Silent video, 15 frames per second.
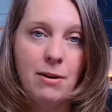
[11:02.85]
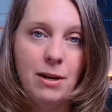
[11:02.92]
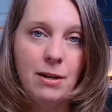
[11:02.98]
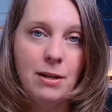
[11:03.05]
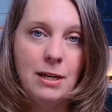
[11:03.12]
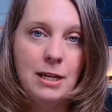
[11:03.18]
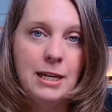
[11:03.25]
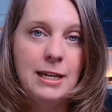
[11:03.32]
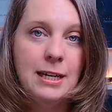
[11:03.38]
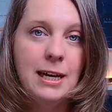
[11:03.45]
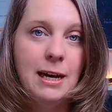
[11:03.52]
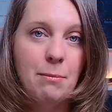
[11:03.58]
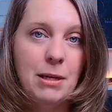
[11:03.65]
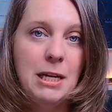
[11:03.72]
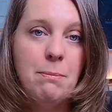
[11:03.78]
it, how
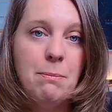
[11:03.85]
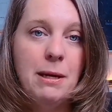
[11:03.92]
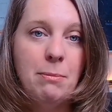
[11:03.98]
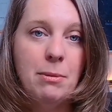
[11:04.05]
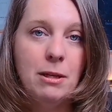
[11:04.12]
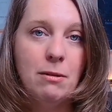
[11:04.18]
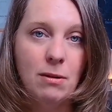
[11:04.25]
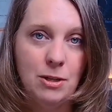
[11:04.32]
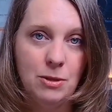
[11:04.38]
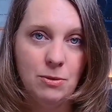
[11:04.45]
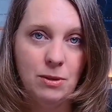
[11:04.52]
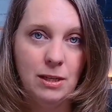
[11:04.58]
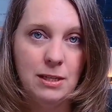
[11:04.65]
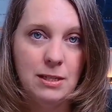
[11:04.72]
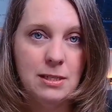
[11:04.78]
many people are on your
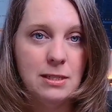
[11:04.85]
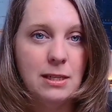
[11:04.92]
list?